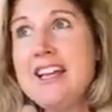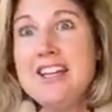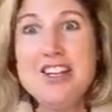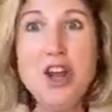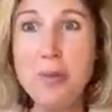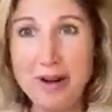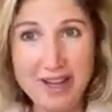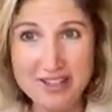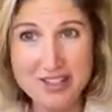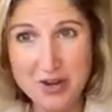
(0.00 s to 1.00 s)
nobody
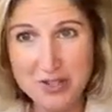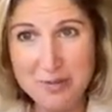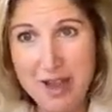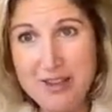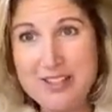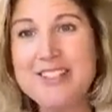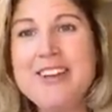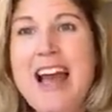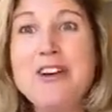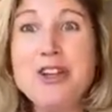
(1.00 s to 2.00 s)
else knows about?
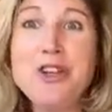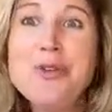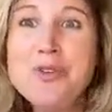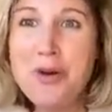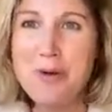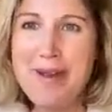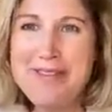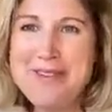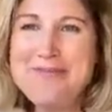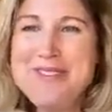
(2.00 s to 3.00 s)
How do you know
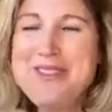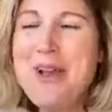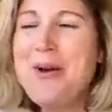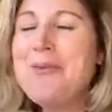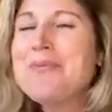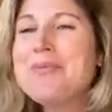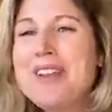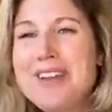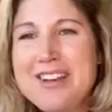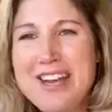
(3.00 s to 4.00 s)
about them? So
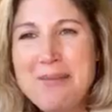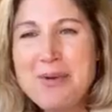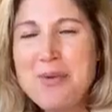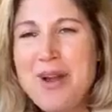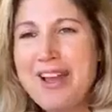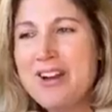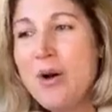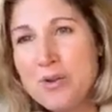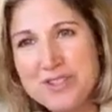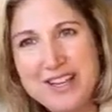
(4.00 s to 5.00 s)
number one,
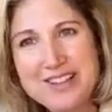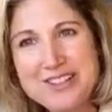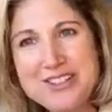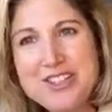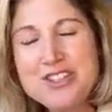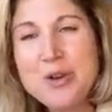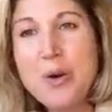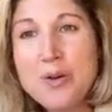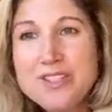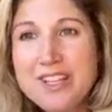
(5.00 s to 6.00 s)
wholesalers. So
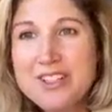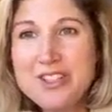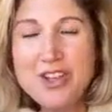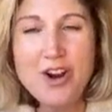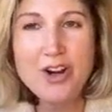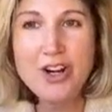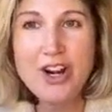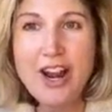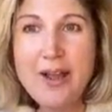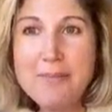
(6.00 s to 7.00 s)
wholesalers
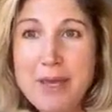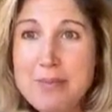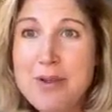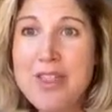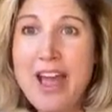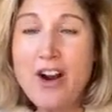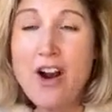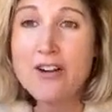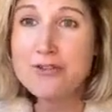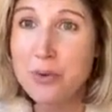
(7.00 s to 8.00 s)
are people that
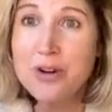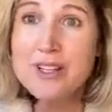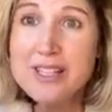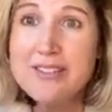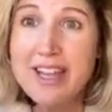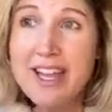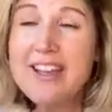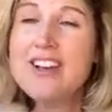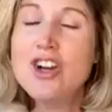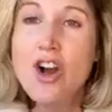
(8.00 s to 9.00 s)
are for a
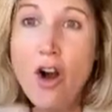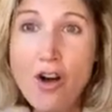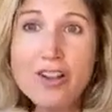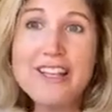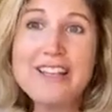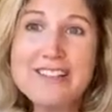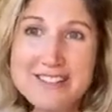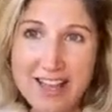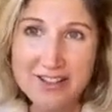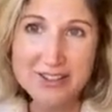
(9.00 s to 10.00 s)
living calling
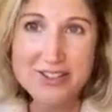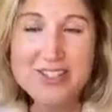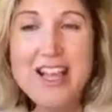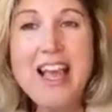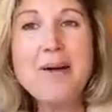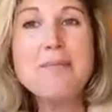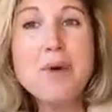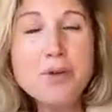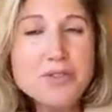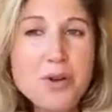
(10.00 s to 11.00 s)
sellers.
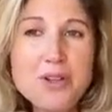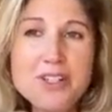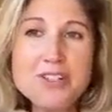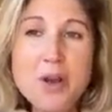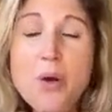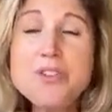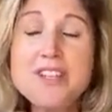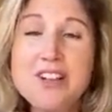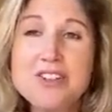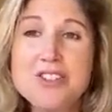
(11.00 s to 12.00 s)
Most
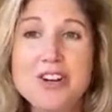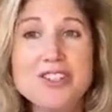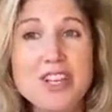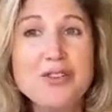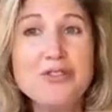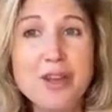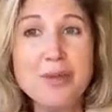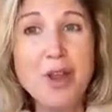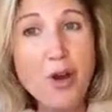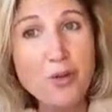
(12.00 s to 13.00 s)
wholesalers are
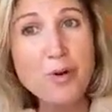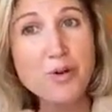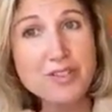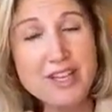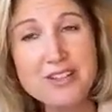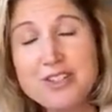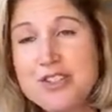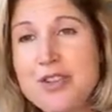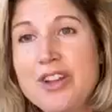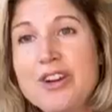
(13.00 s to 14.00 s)
single-family home wholesalers.
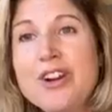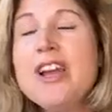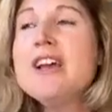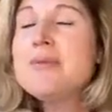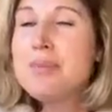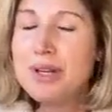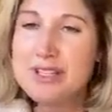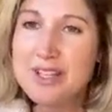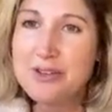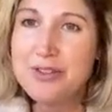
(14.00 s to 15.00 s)
So they're putting
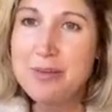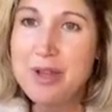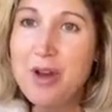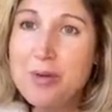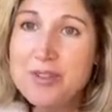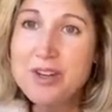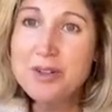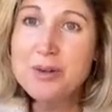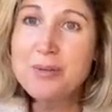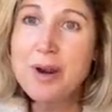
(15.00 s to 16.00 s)
single-family homes
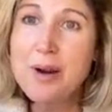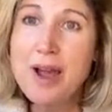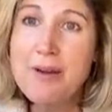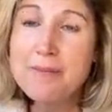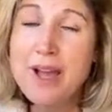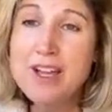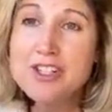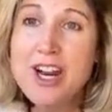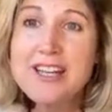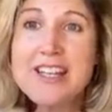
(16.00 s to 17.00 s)
under
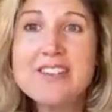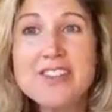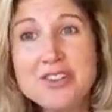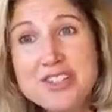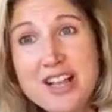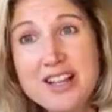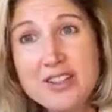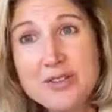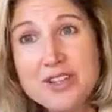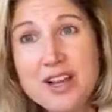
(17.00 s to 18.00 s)
contract, and then they're selling
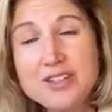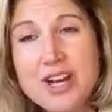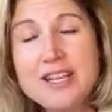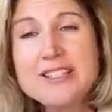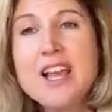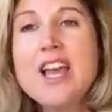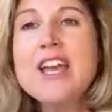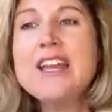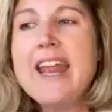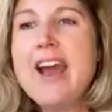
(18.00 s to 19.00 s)
those contracts.
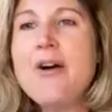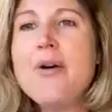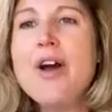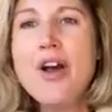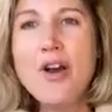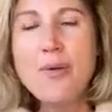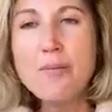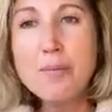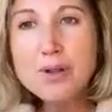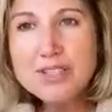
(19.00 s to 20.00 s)
Now,
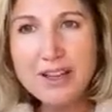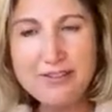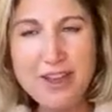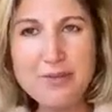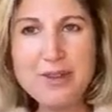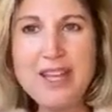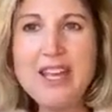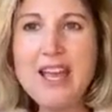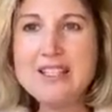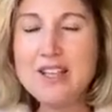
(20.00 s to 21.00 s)

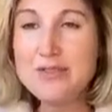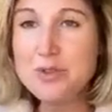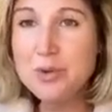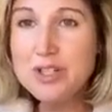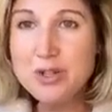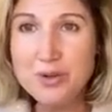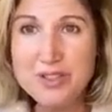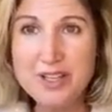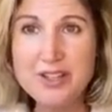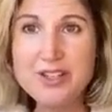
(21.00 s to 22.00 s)
multifamily and self-storage
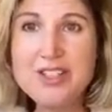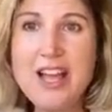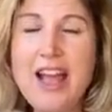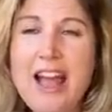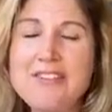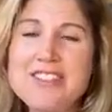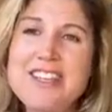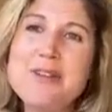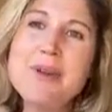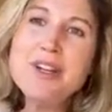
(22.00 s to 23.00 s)
wholesalers have
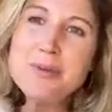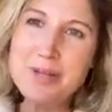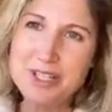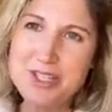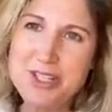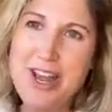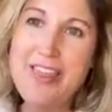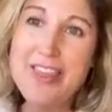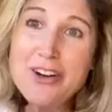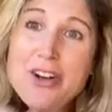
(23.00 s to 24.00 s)
seen the bigger picture,
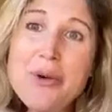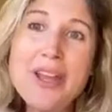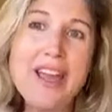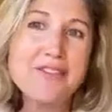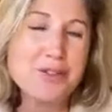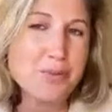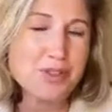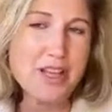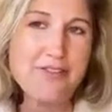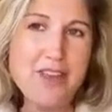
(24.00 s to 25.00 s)
and they're going after
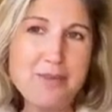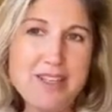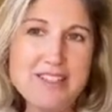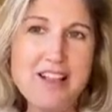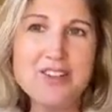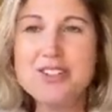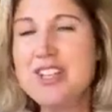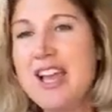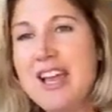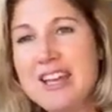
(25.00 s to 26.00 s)
multifamily sellers
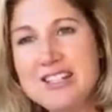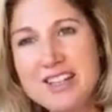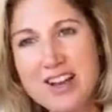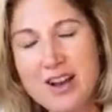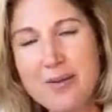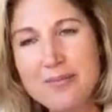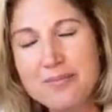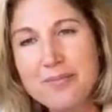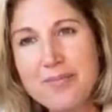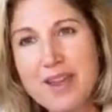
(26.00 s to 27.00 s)
and
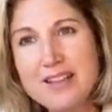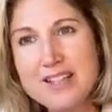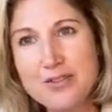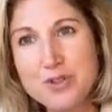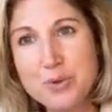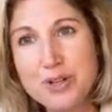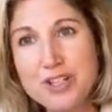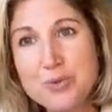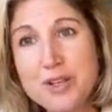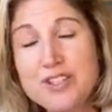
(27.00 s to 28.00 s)

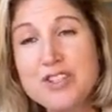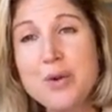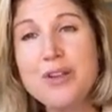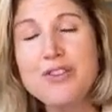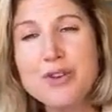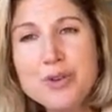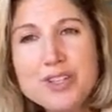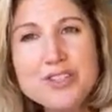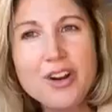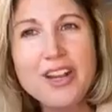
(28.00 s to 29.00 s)
self-storage ones. So if you
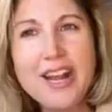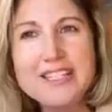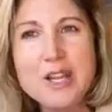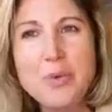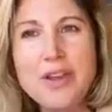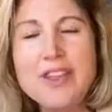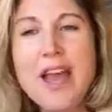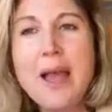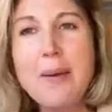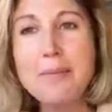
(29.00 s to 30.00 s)
can start connecting with
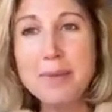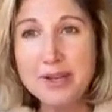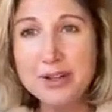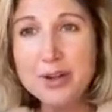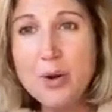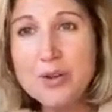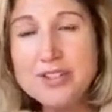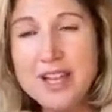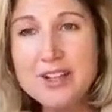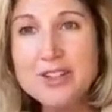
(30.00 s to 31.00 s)
bigger
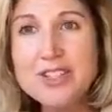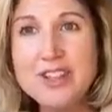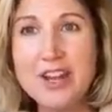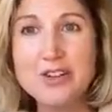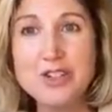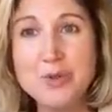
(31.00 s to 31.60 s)
wholesalers that are